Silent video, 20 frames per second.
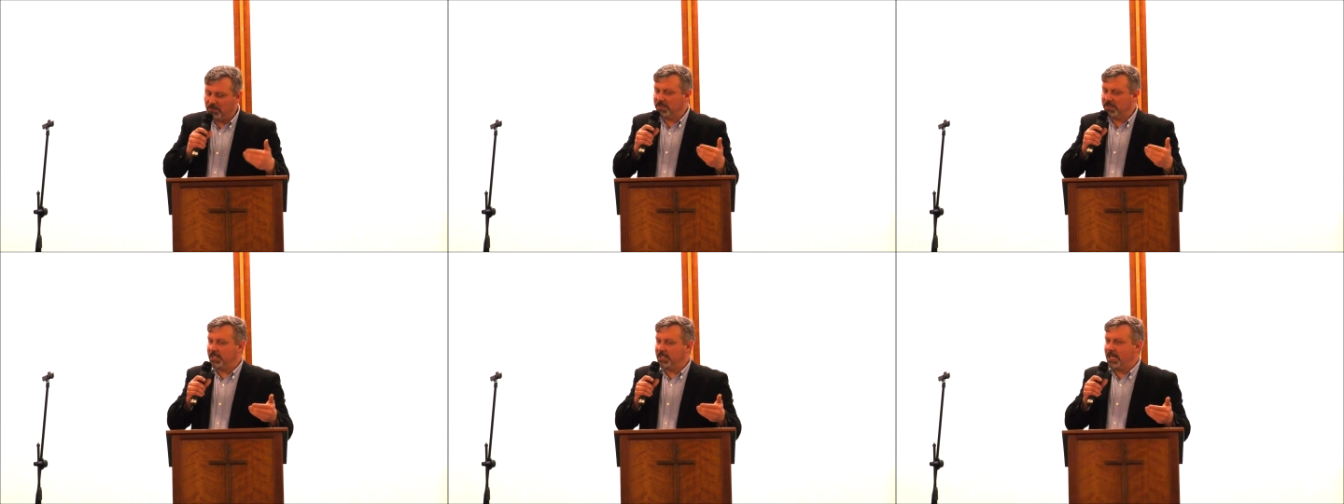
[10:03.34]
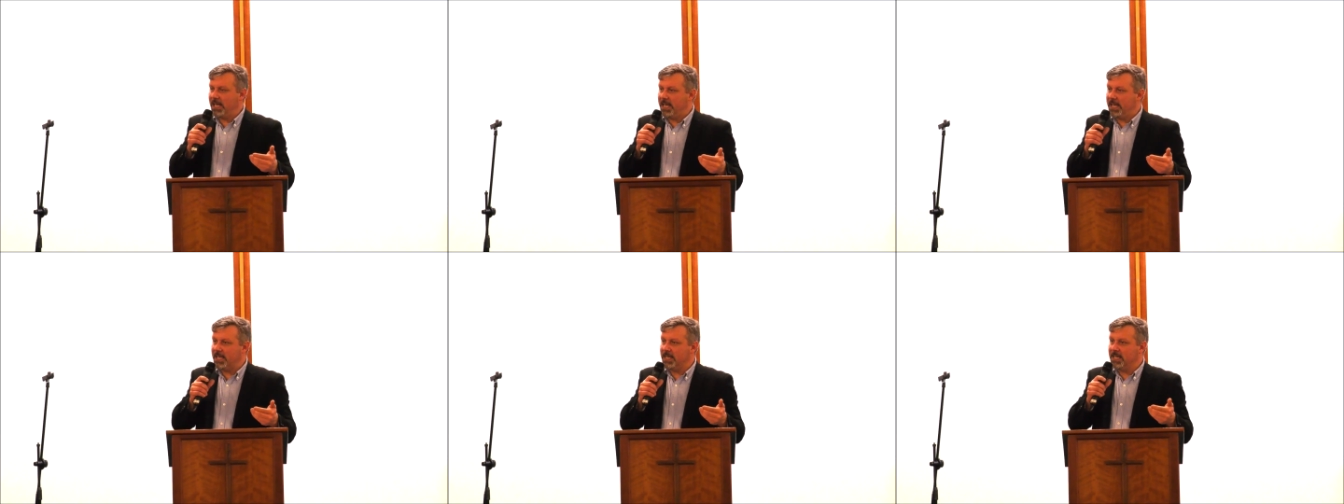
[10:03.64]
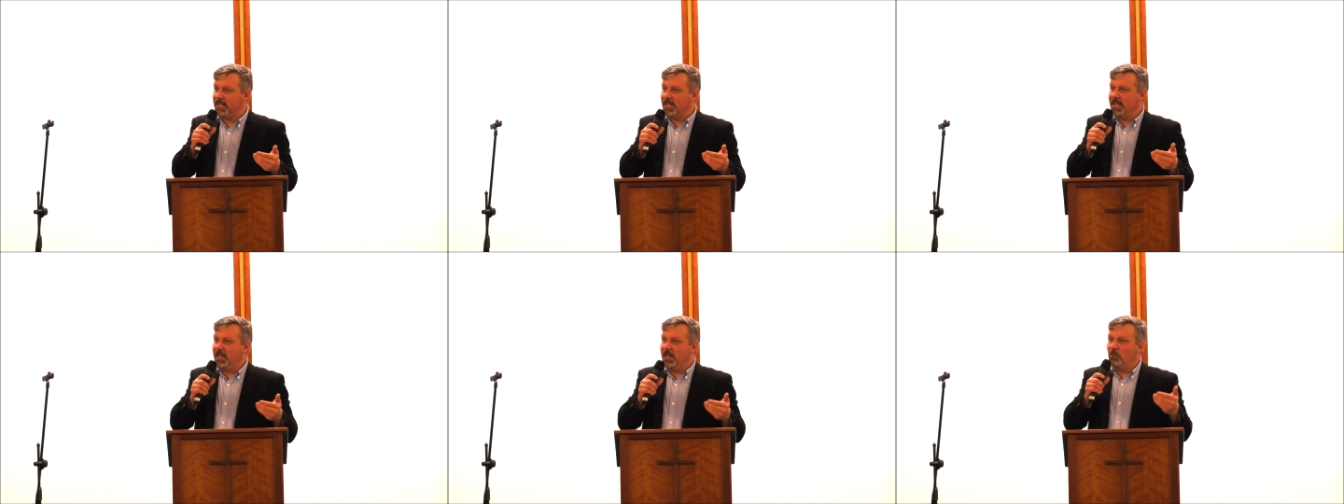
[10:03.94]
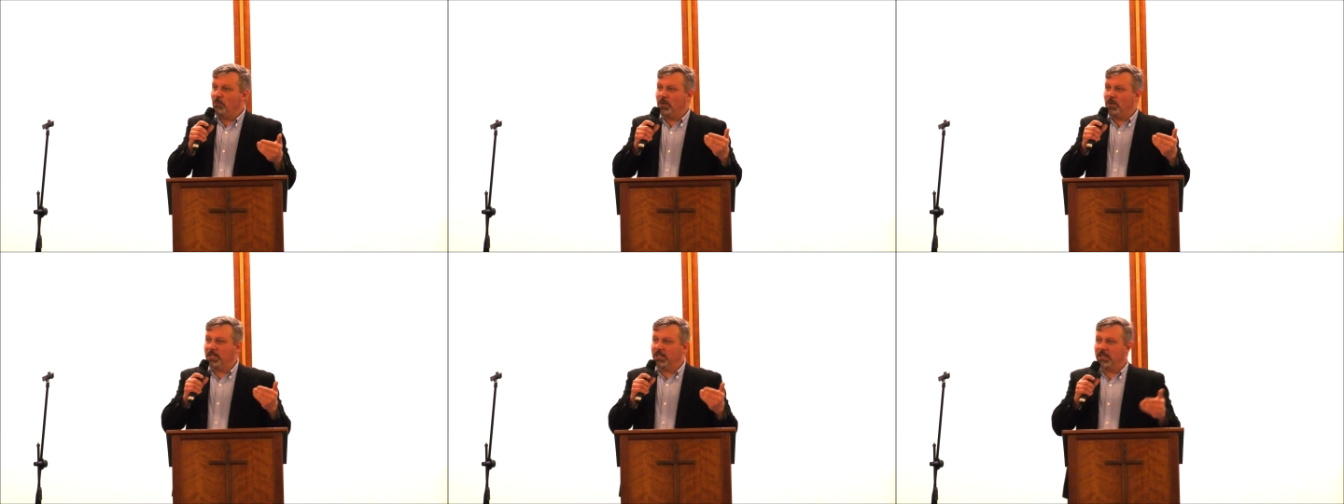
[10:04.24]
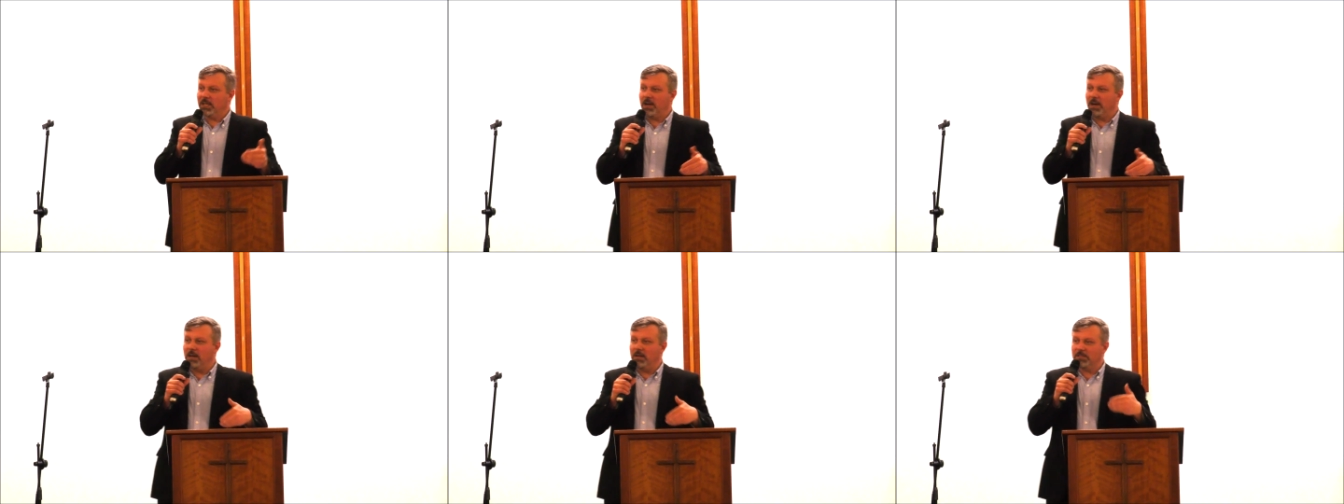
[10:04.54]
of the day, when
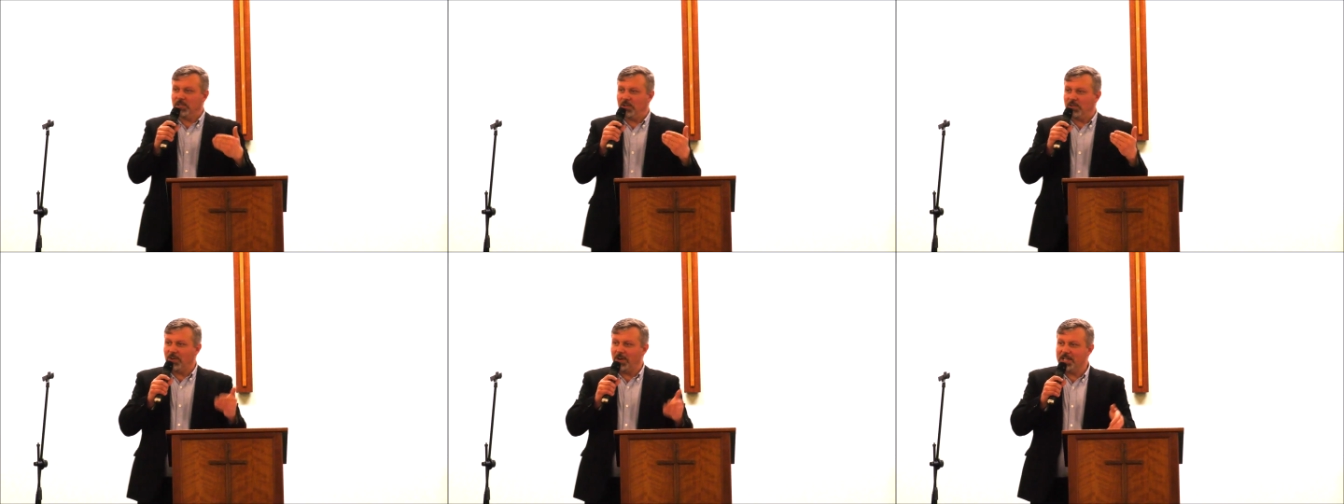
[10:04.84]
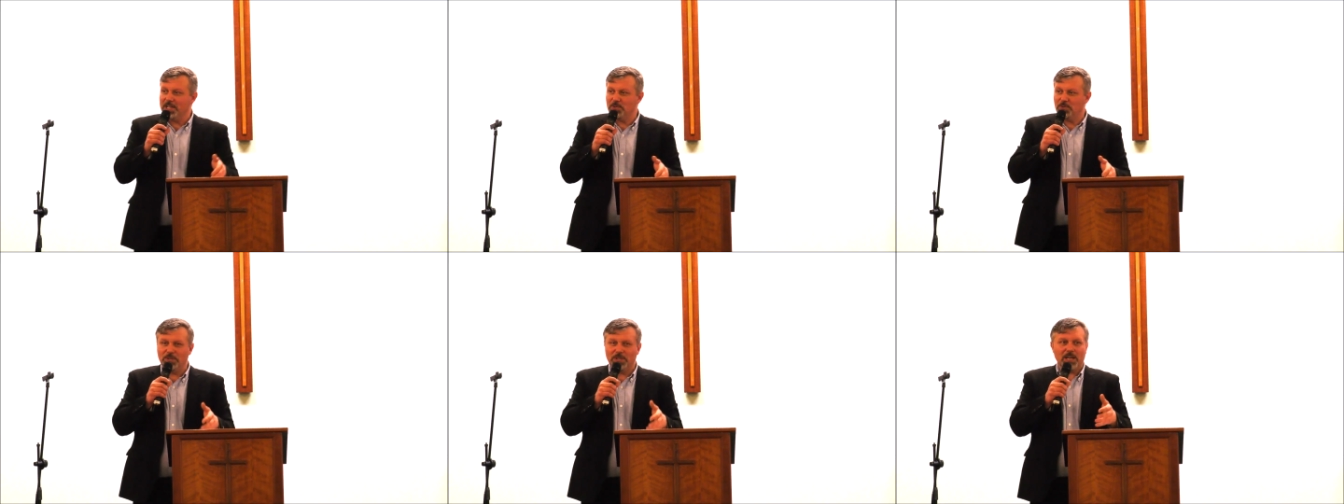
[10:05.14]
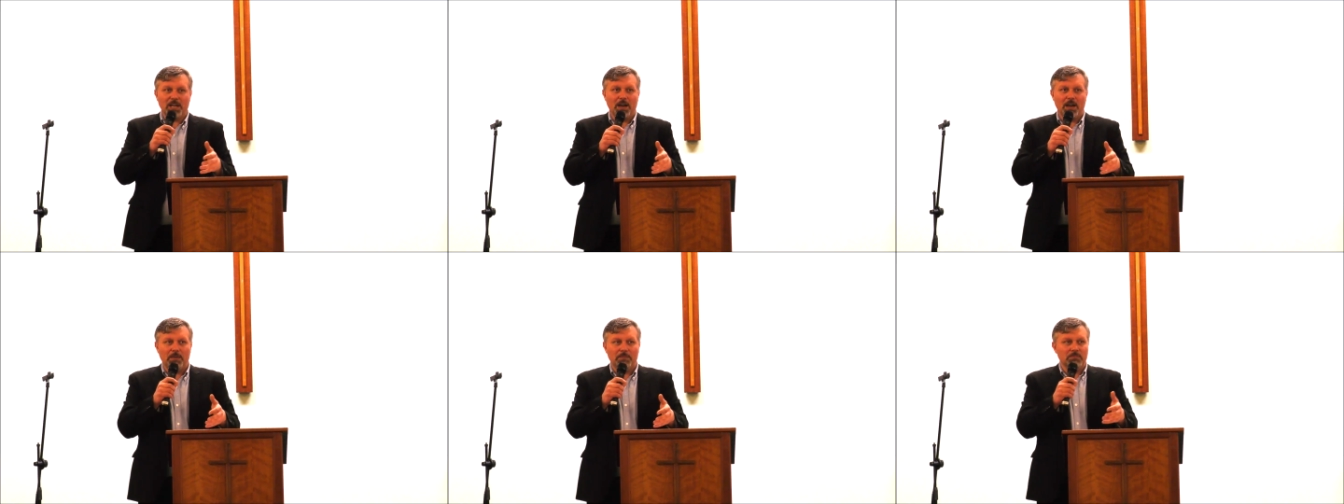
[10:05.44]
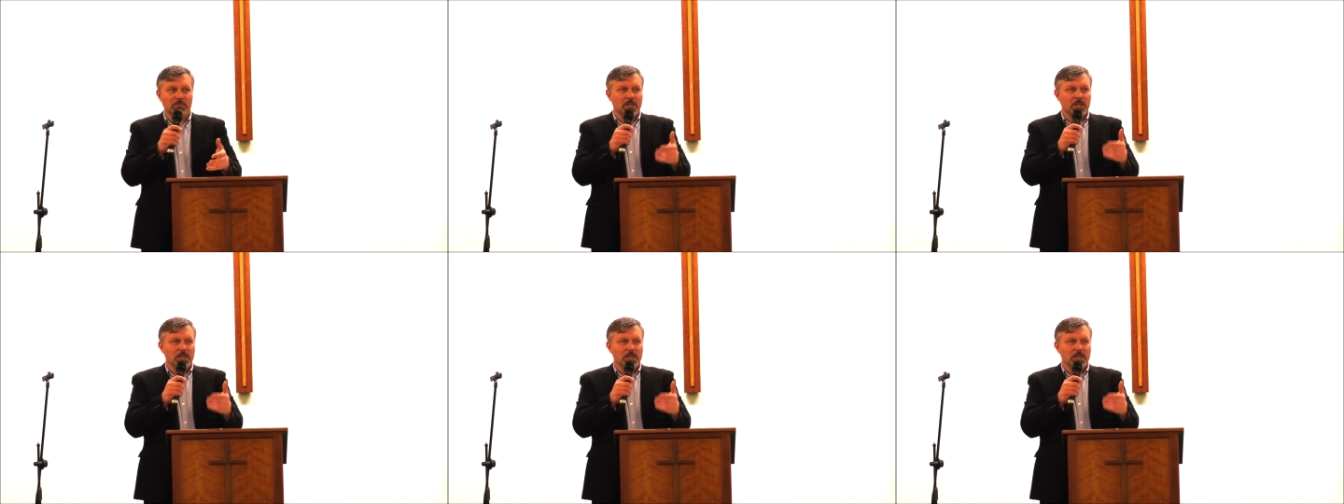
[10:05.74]
Christ will come,